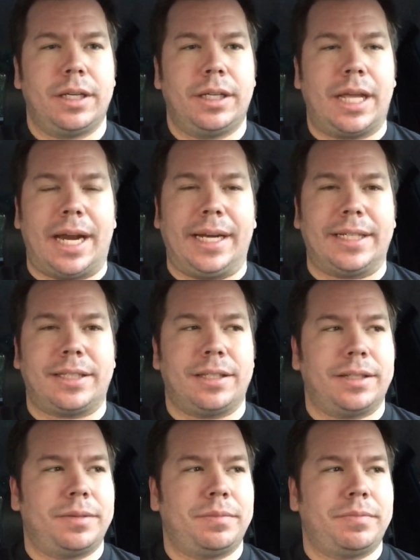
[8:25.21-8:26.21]
that I get
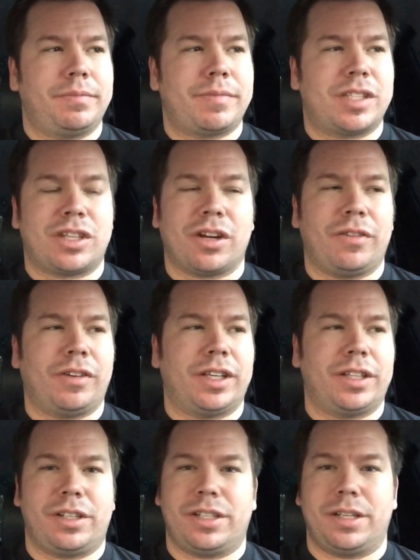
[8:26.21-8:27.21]
to serve others